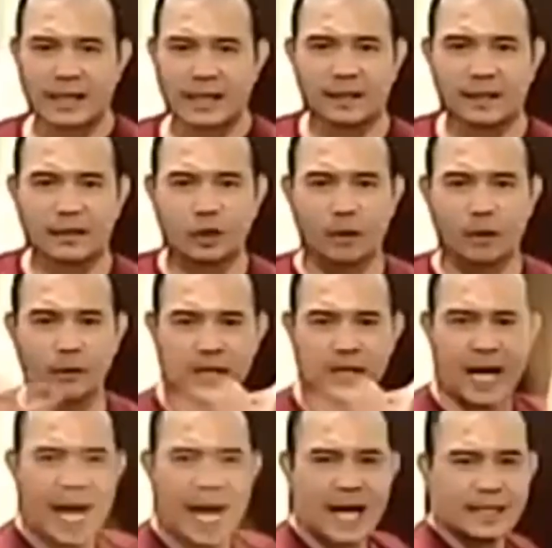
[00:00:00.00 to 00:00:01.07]
Double
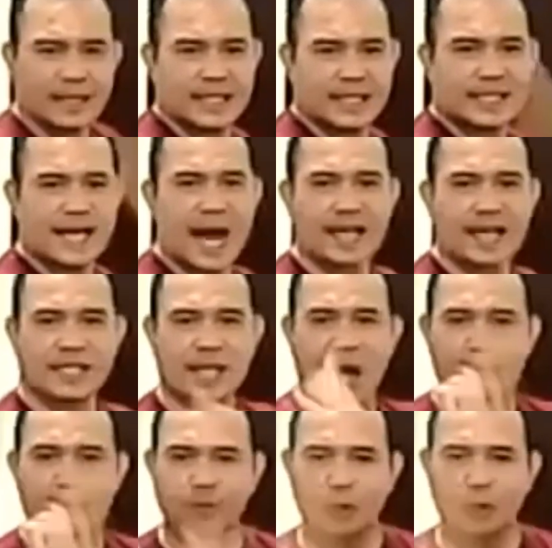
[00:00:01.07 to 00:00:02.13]
slash is non-stop,
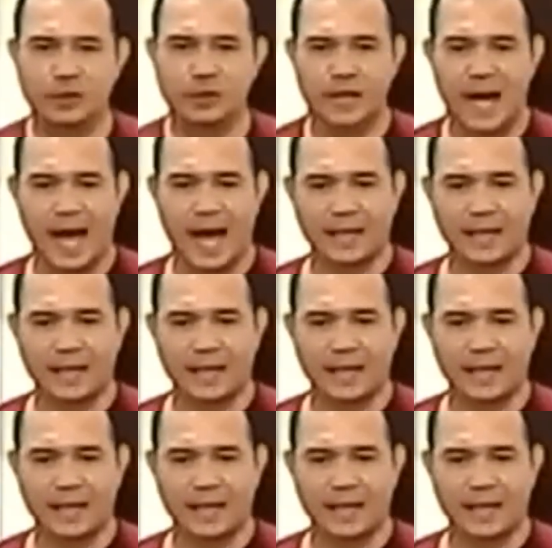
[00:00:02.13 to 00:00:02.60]
double slash.